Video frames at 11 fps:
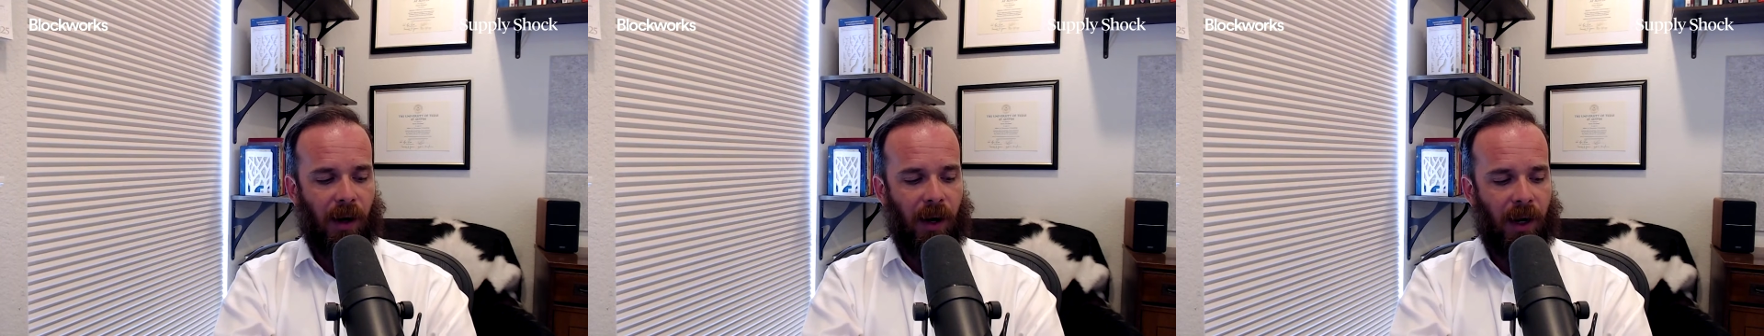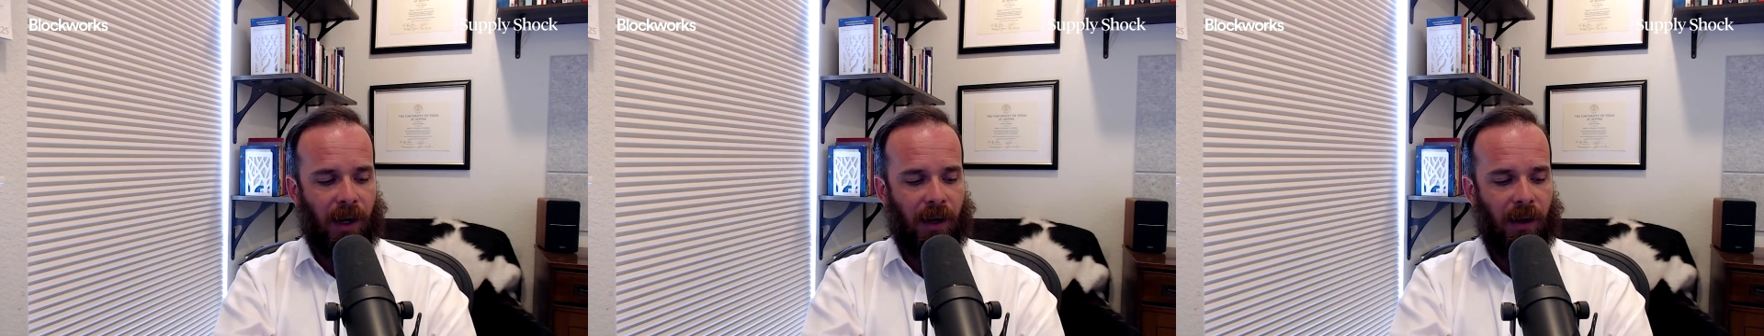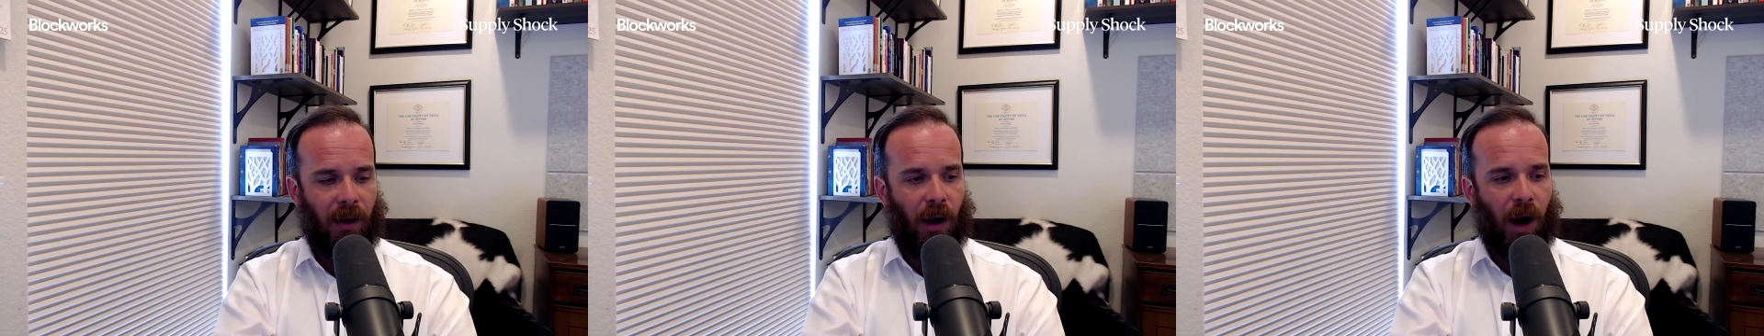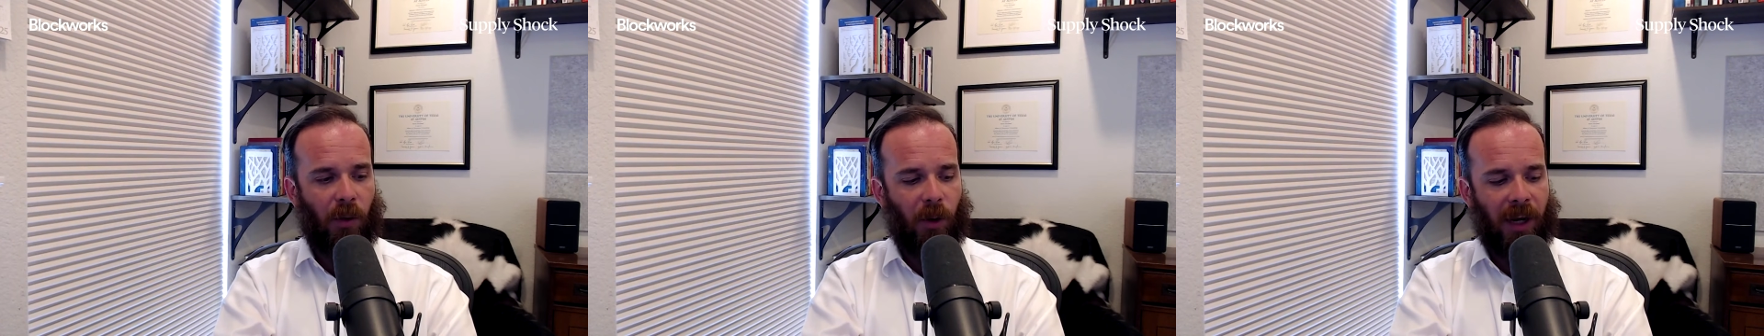on
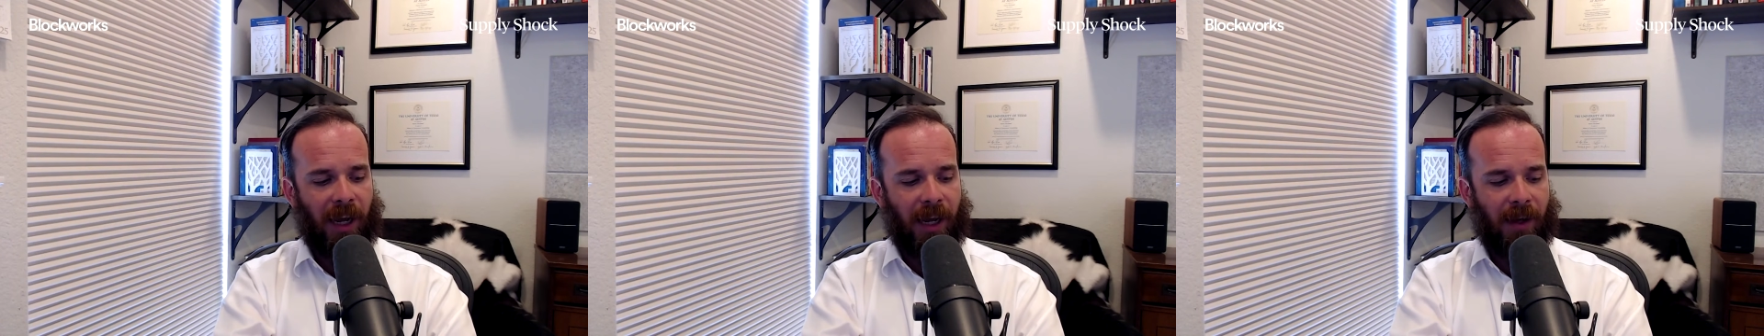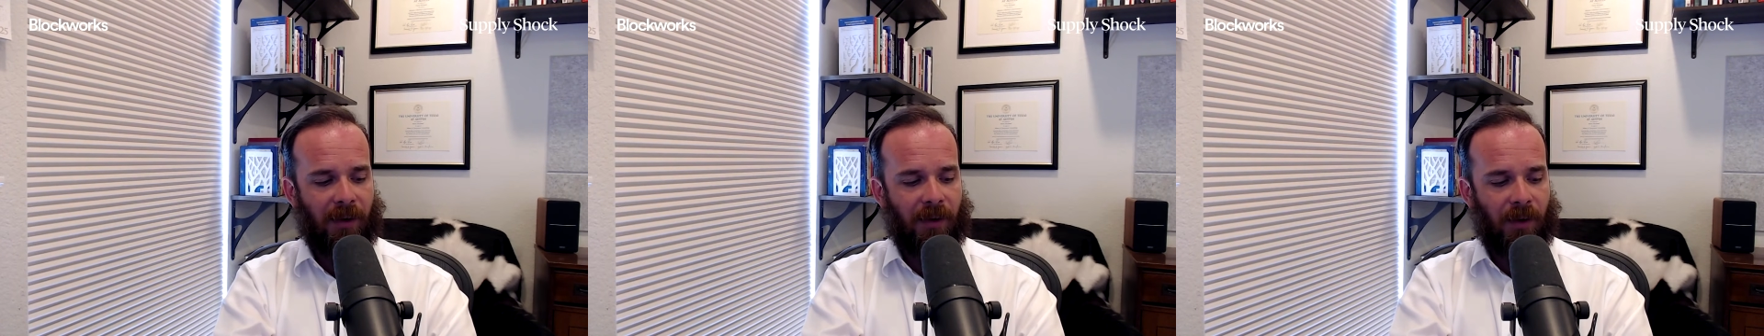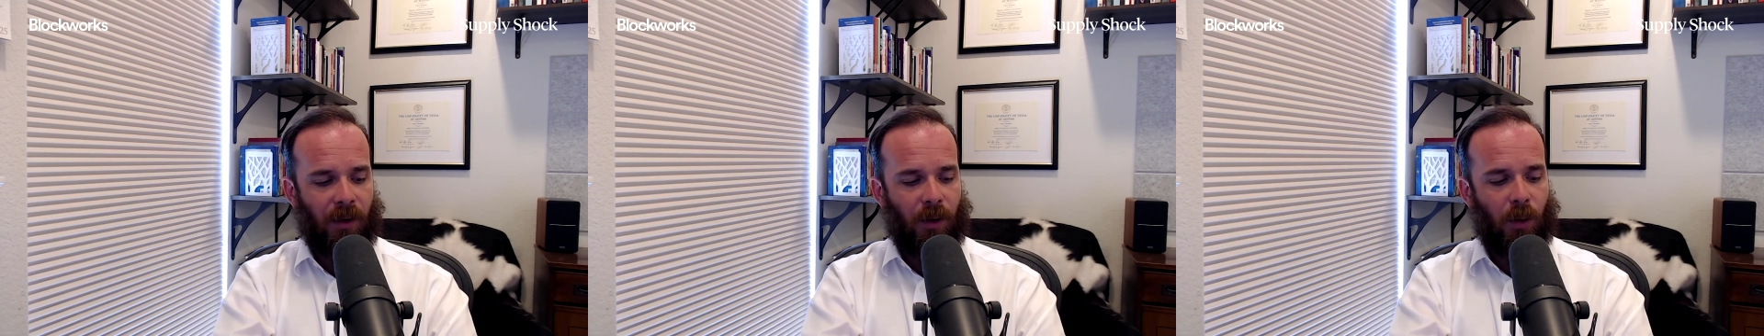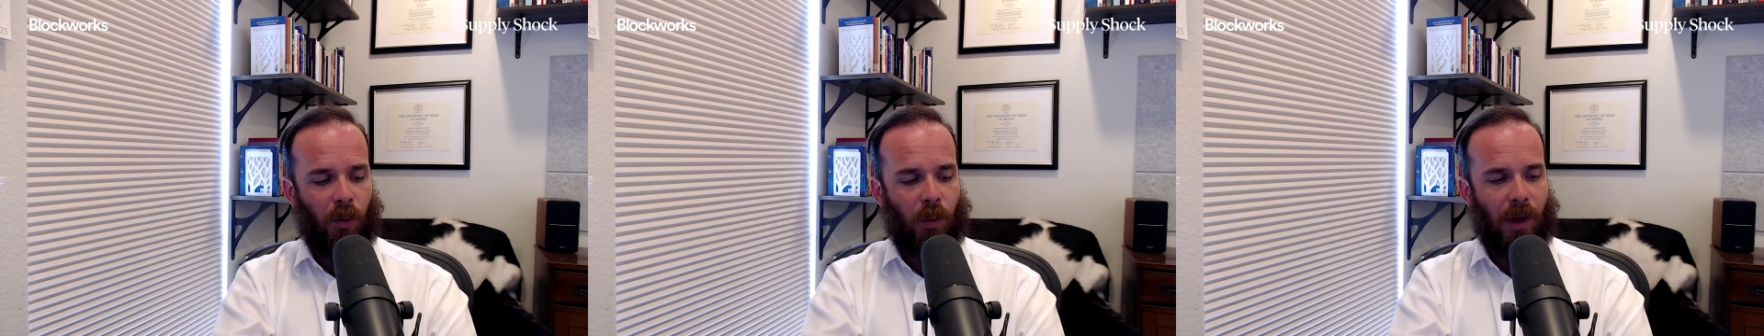one hand,
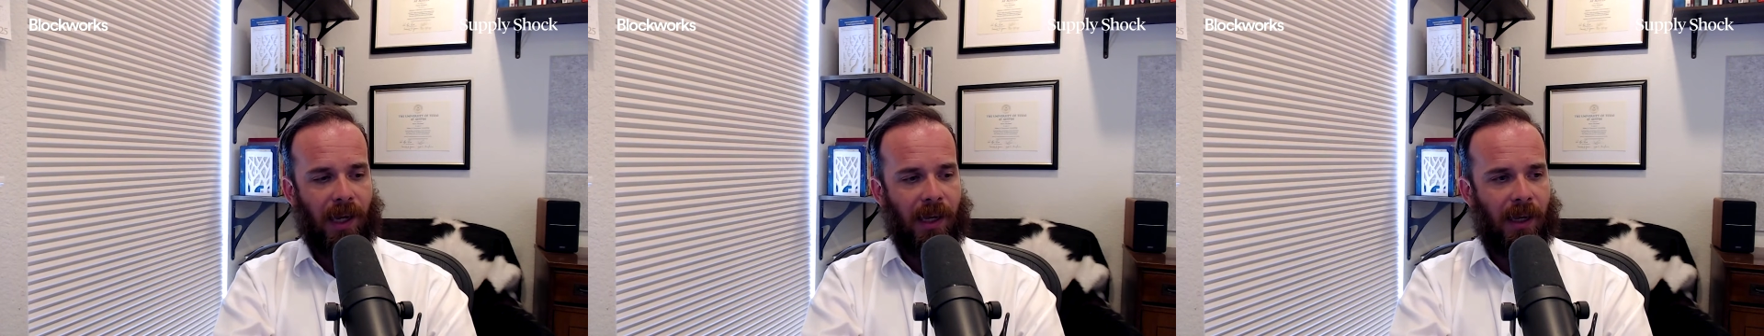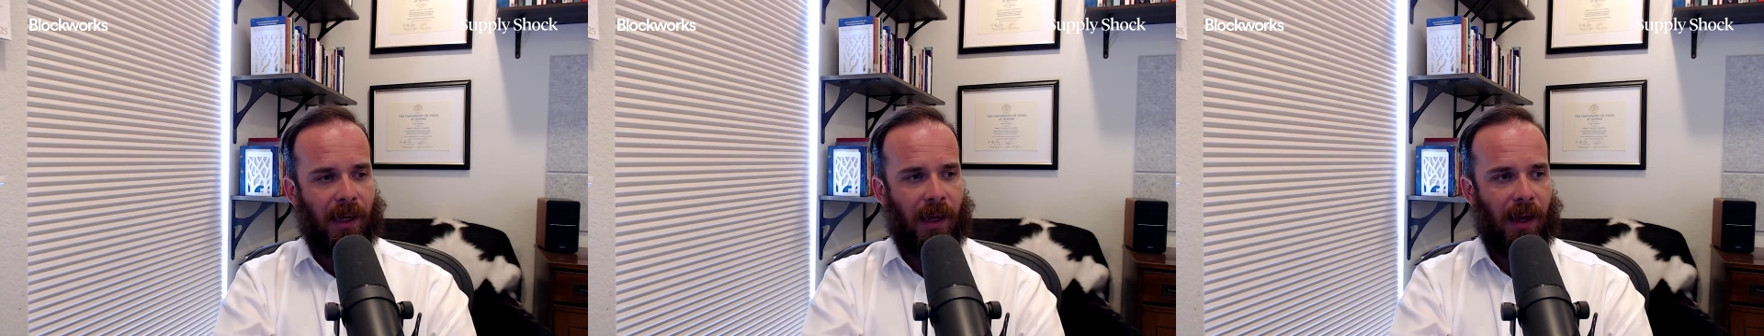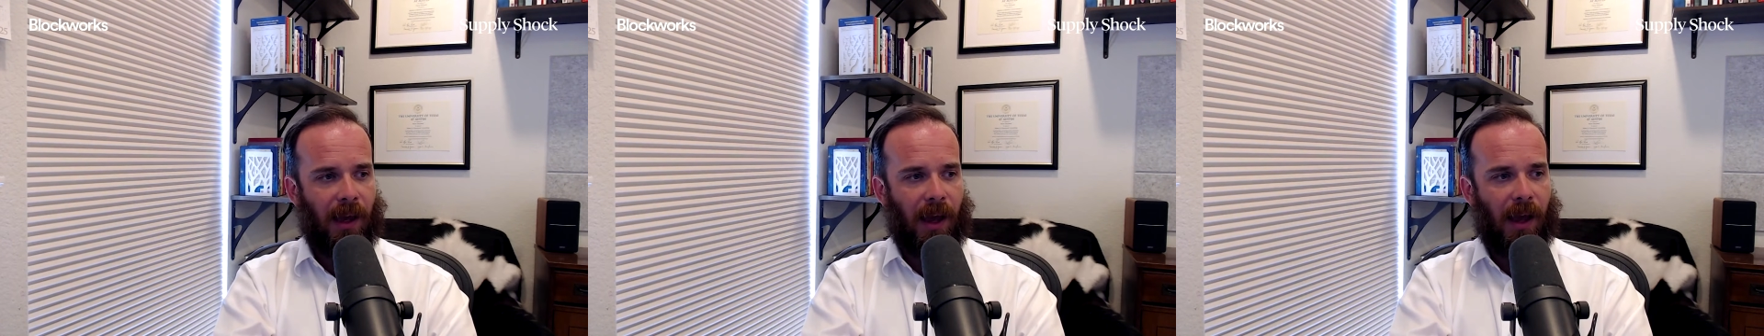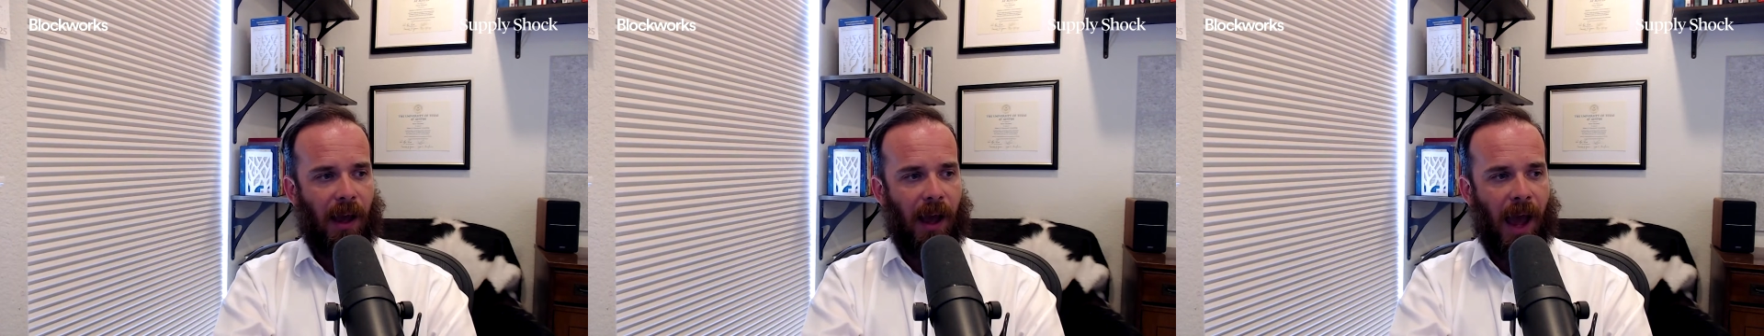we
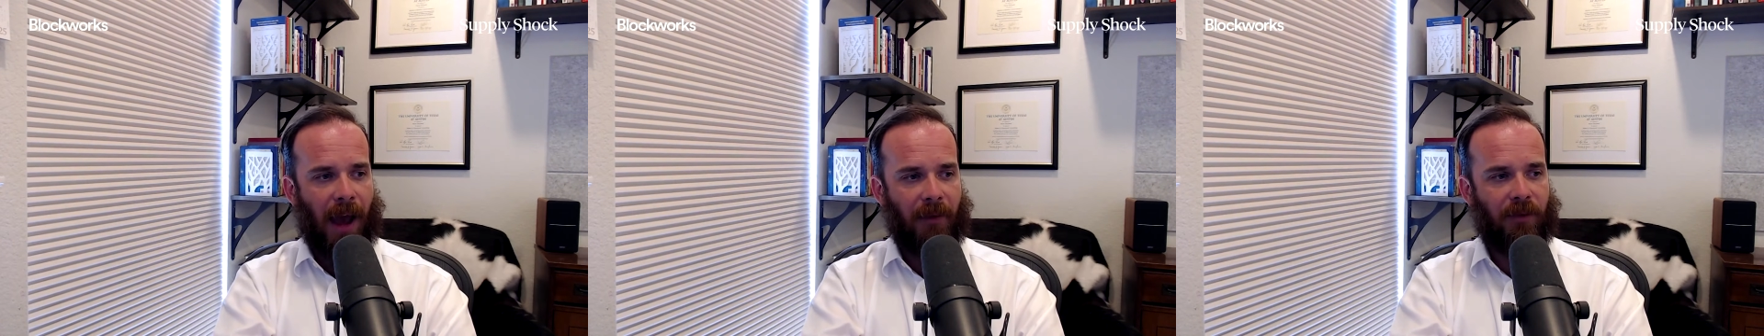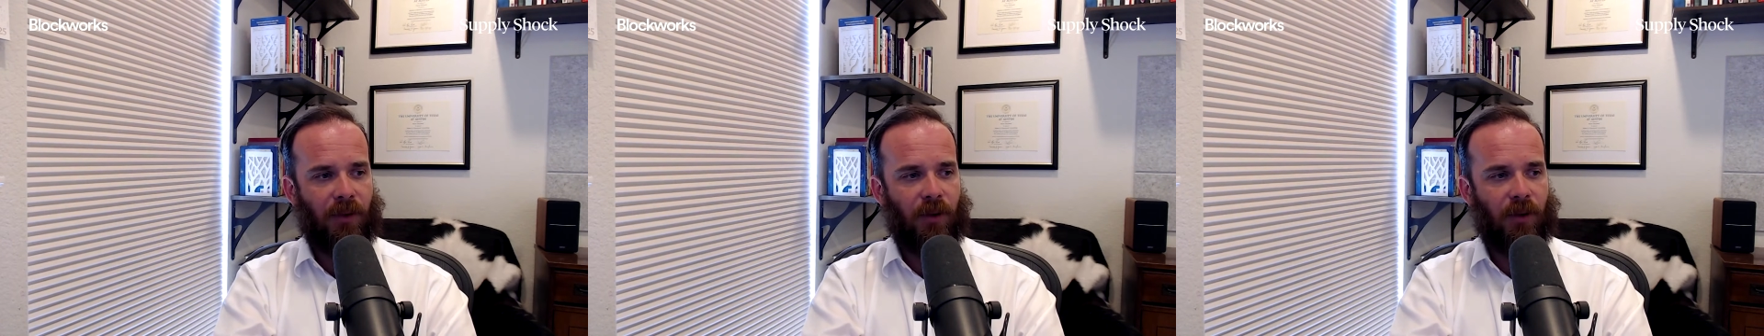have